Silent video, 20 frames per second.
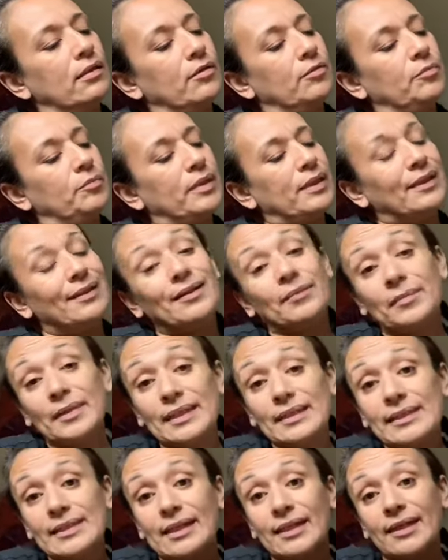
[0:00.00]
But in the
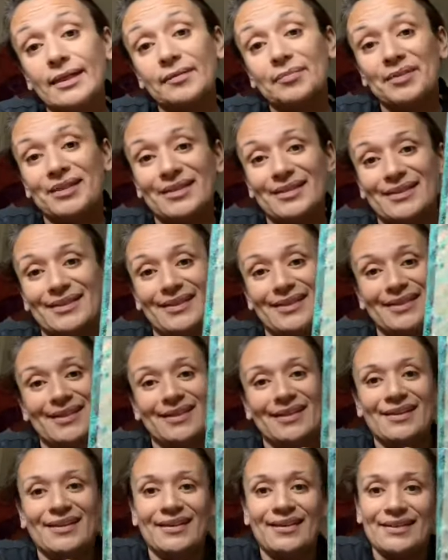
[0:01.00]
meantime,
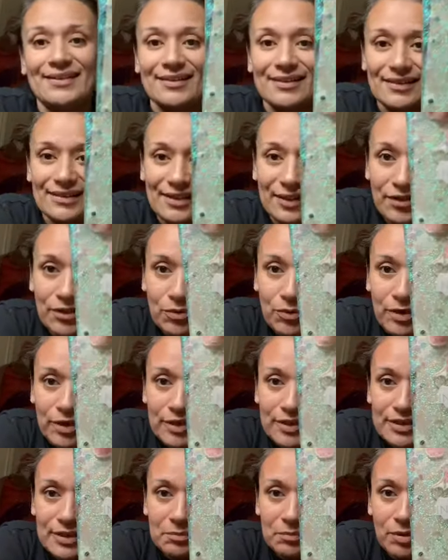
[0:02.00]
they are
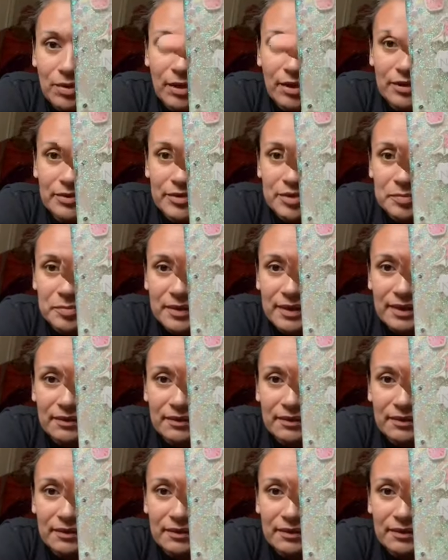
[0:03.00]
works in progress. But I